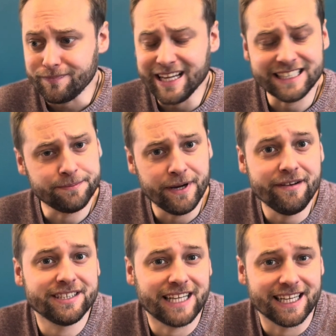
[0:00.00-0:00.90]

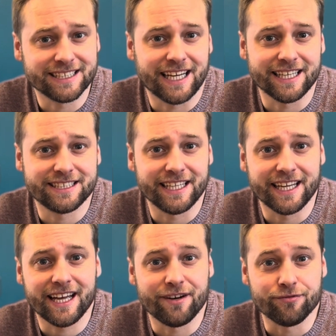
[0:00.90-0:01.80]
experience that
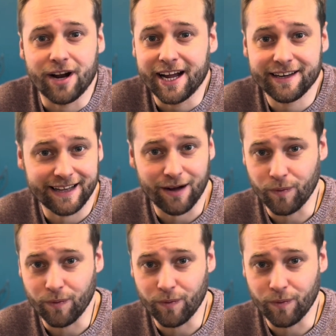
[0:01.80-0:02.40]
anxiety and ride that